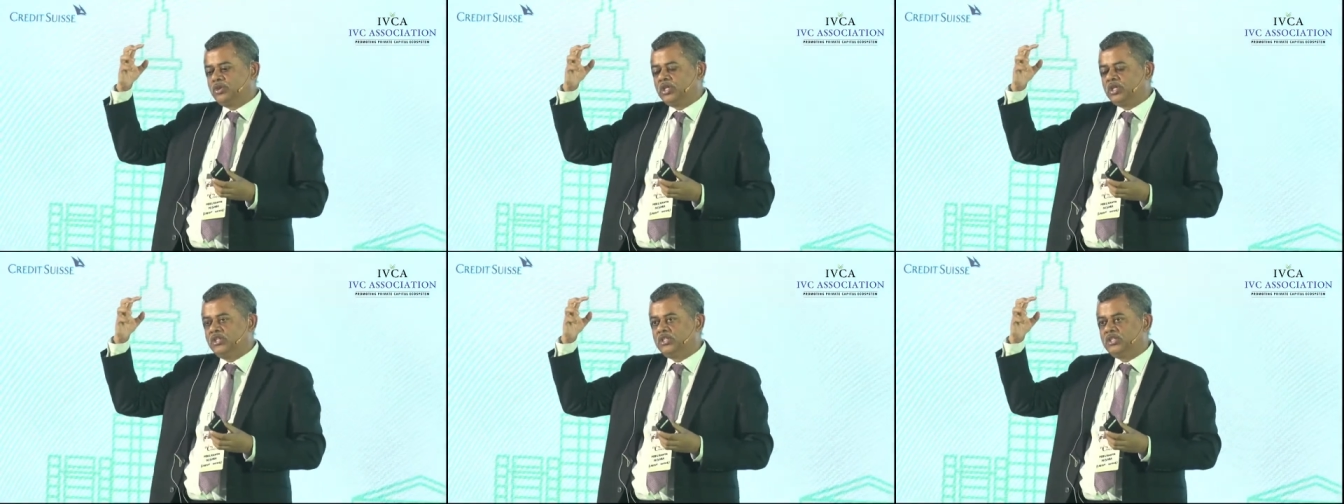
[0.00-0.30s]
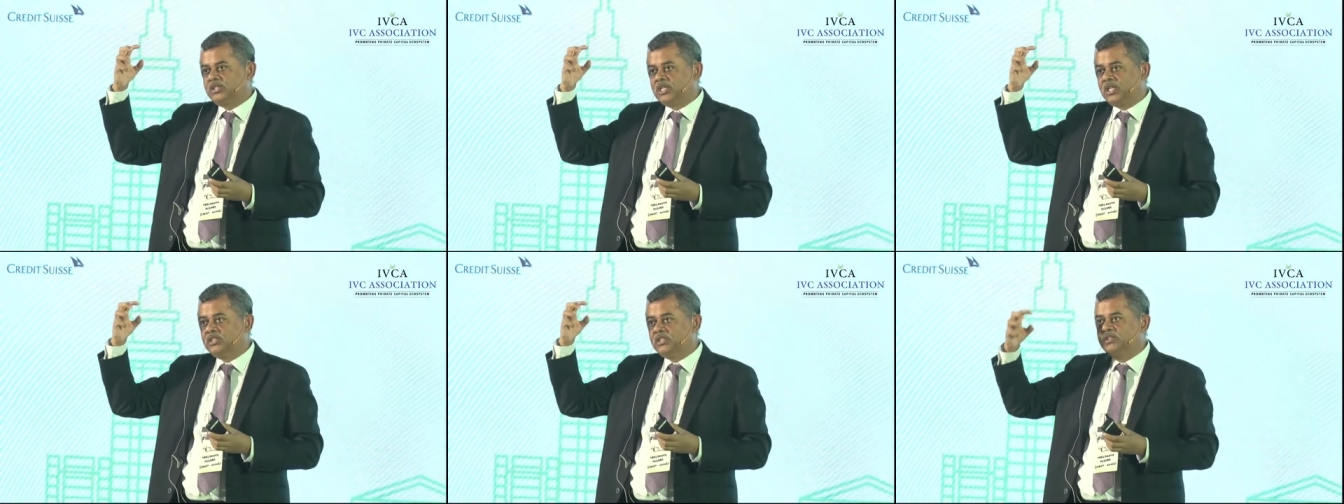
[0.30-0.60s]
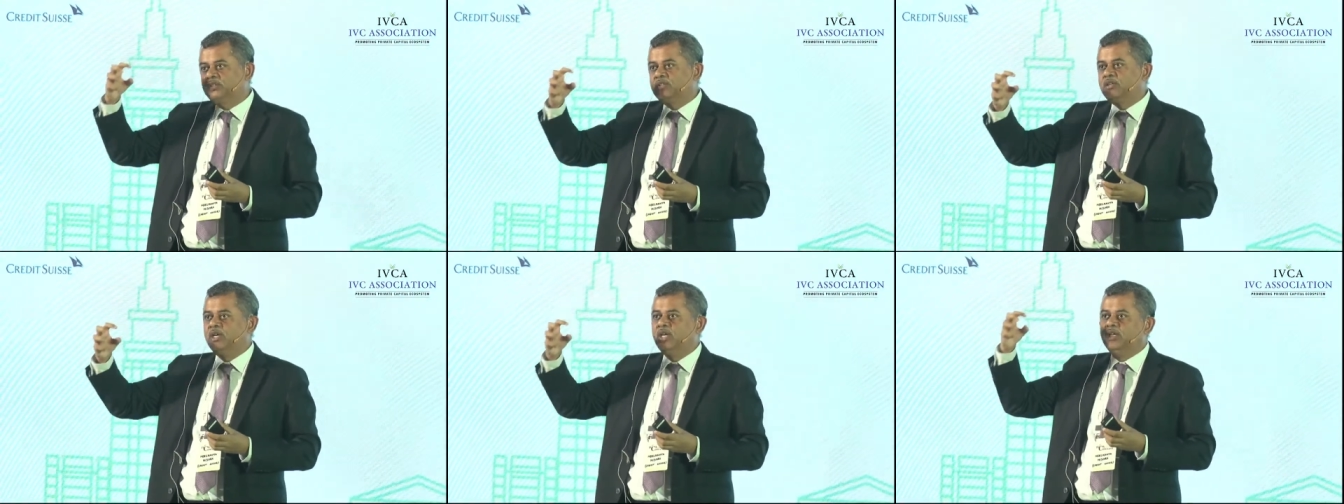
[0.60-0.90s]
When you
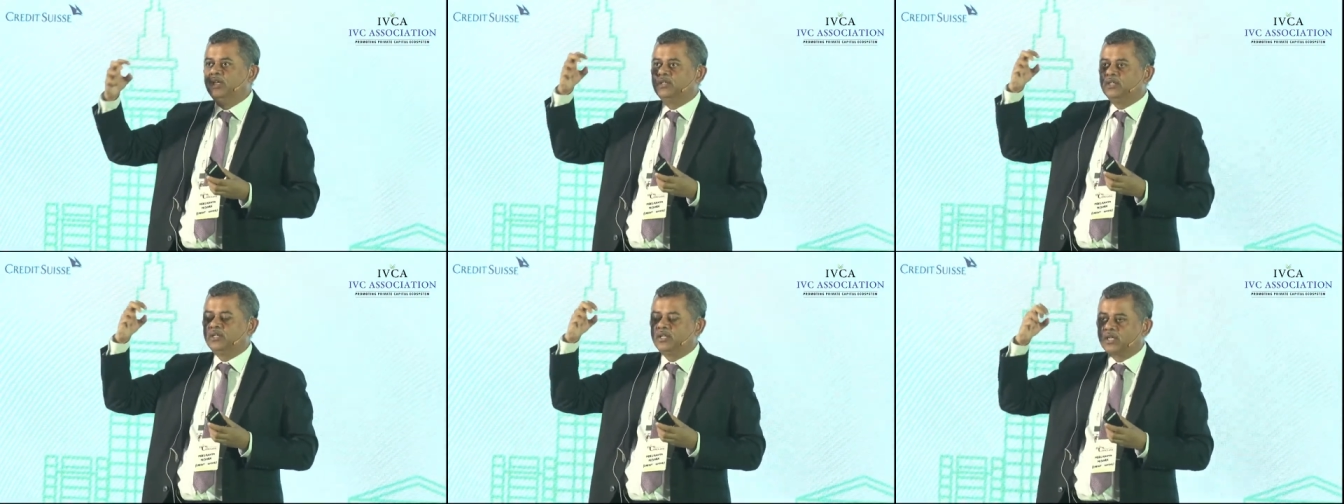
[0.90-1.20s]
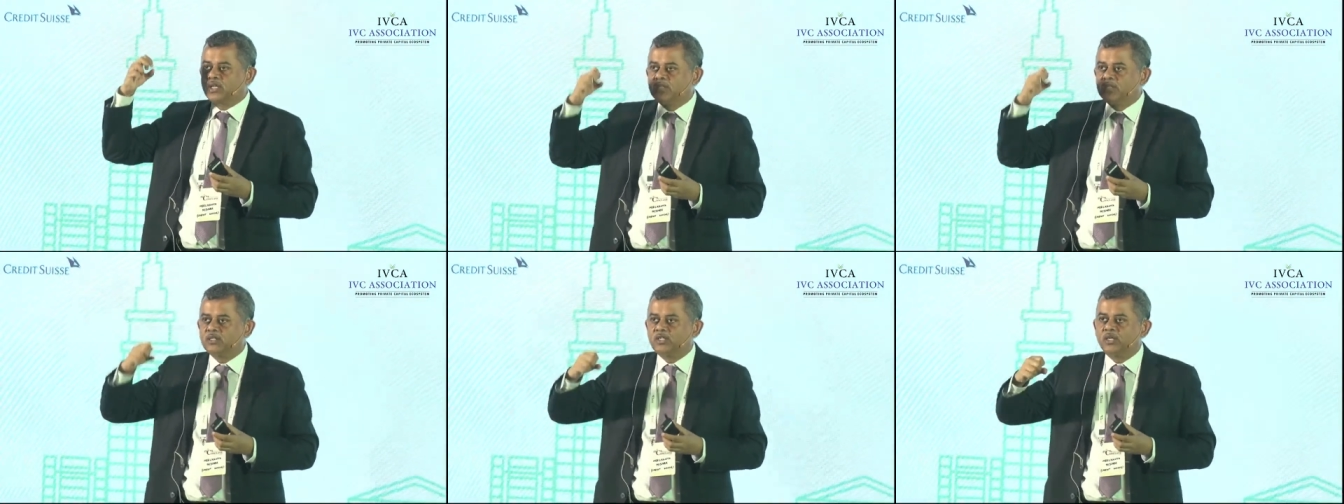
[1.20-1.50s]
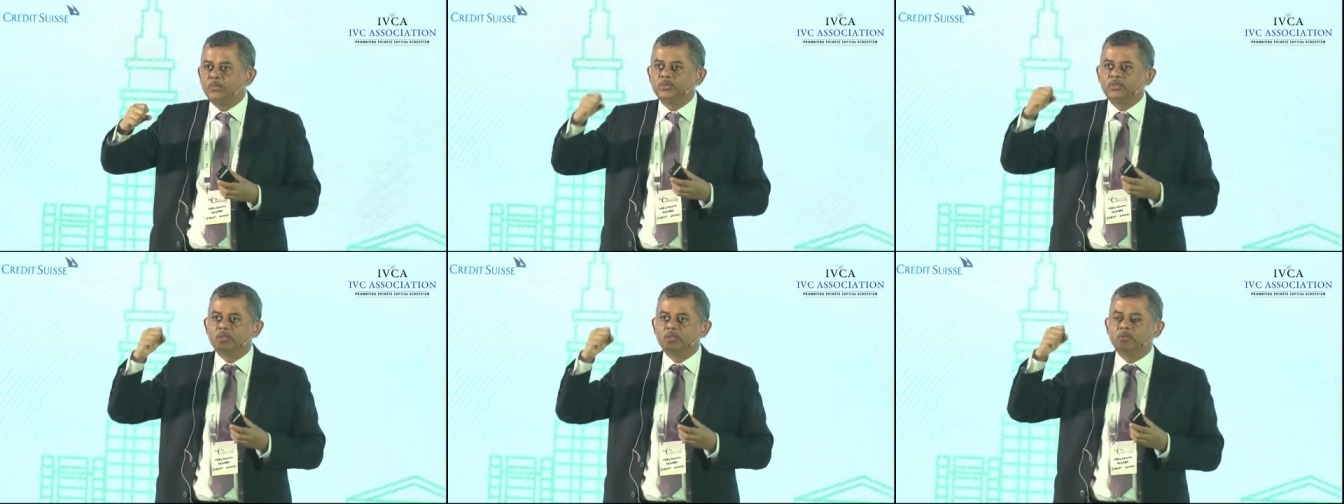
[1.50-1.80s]
lock people down,
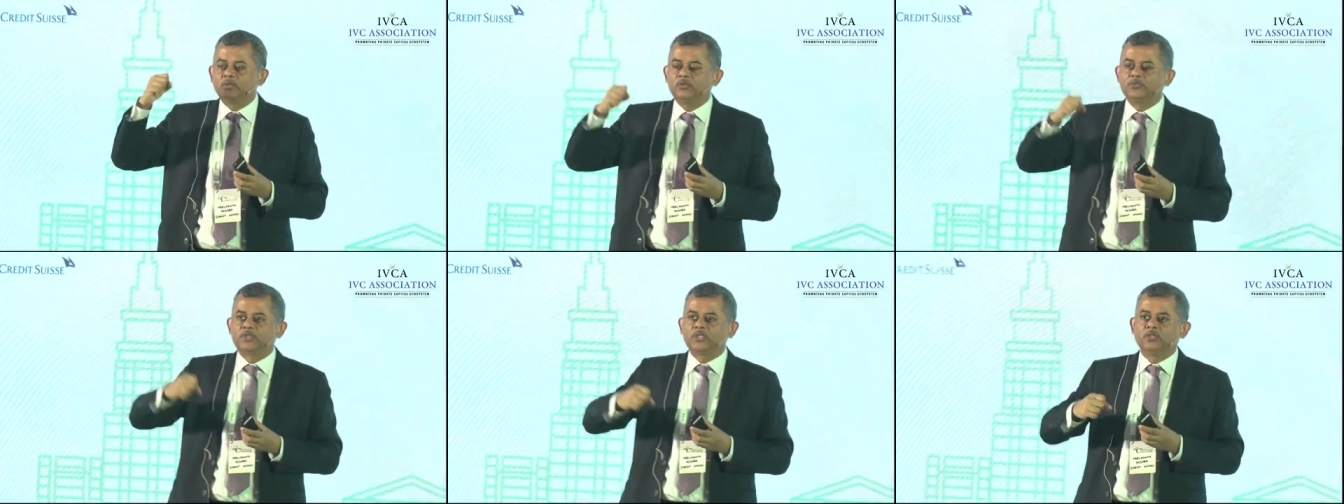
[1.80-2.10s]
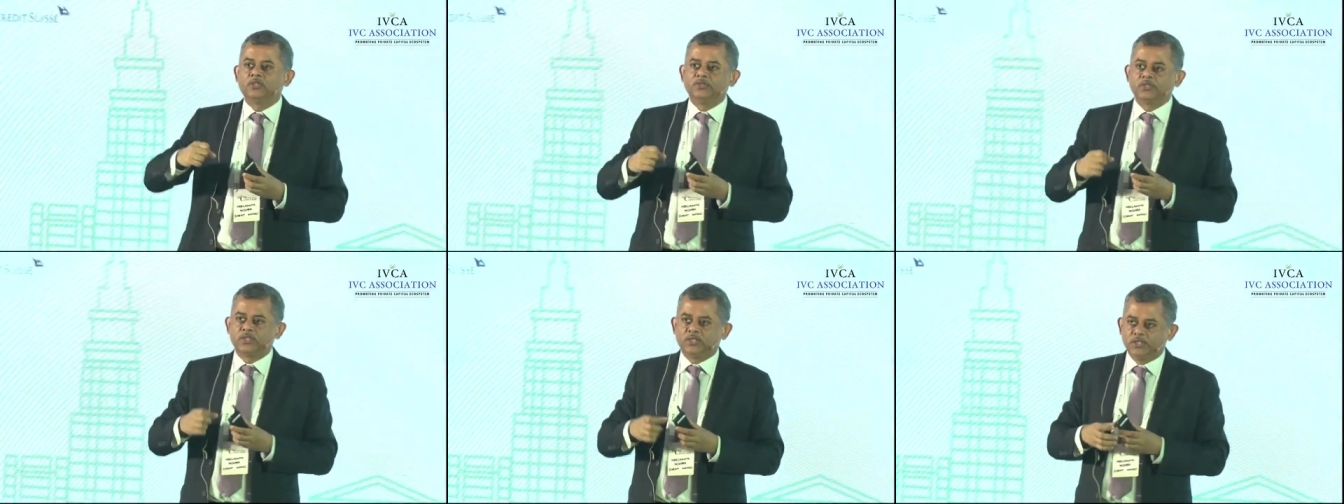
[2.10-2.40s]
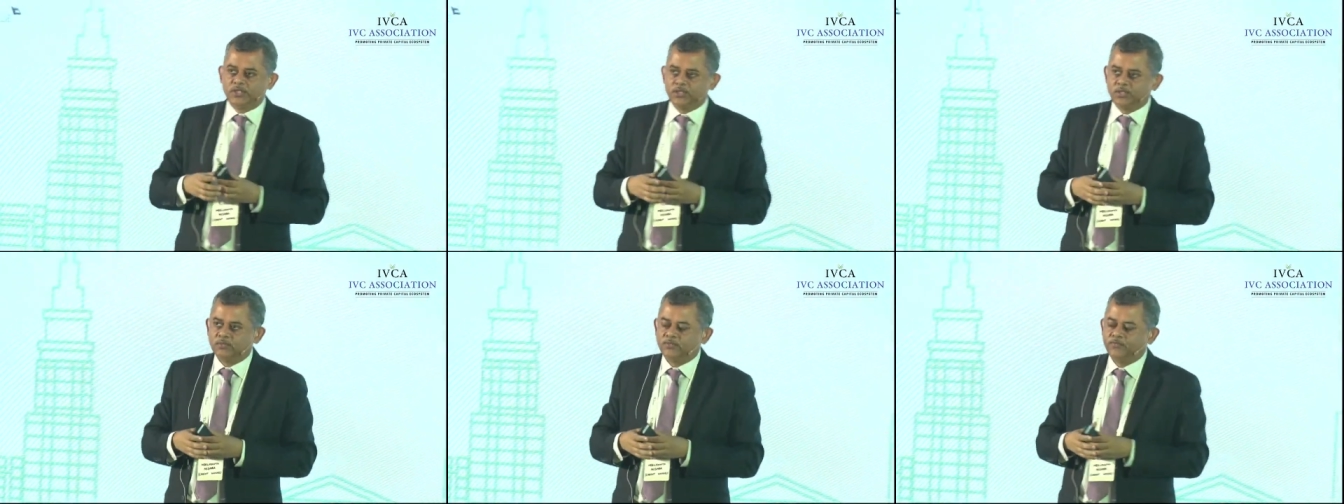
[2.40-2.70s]
what you
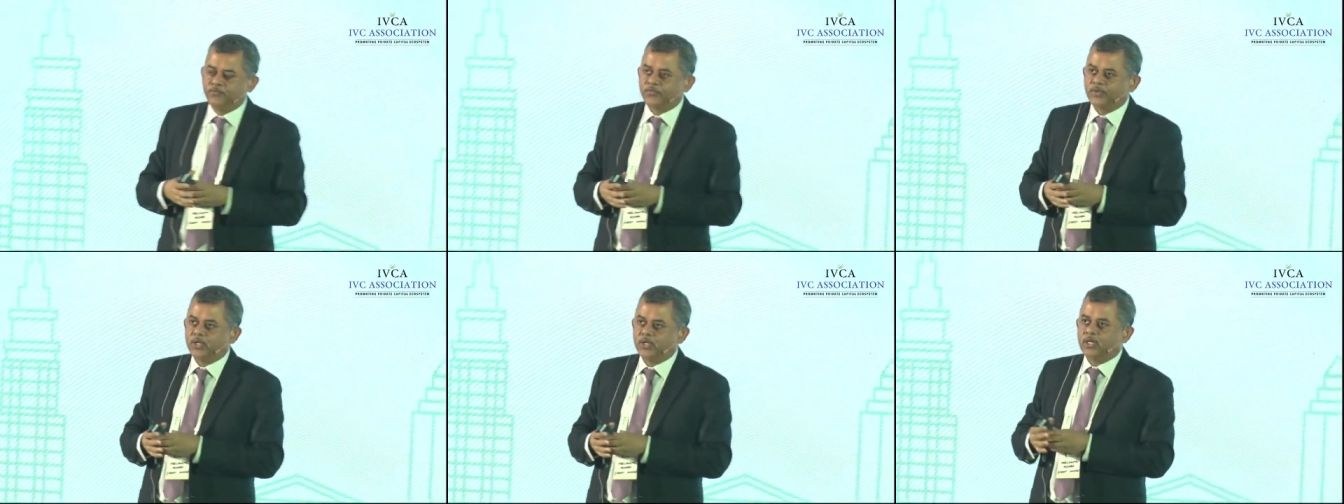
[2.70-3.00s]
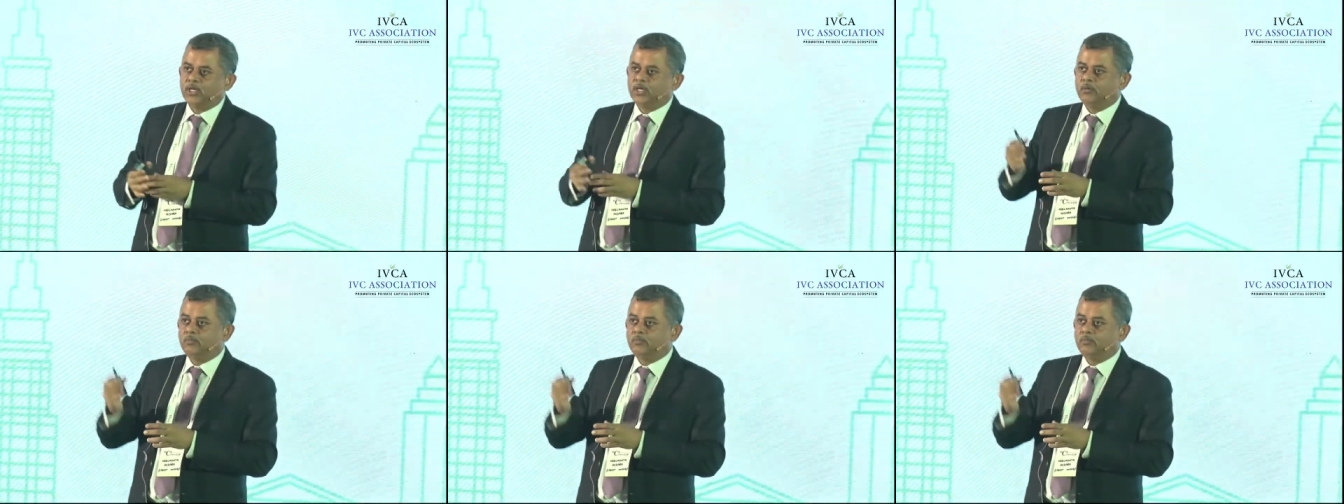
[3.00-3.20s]
do is you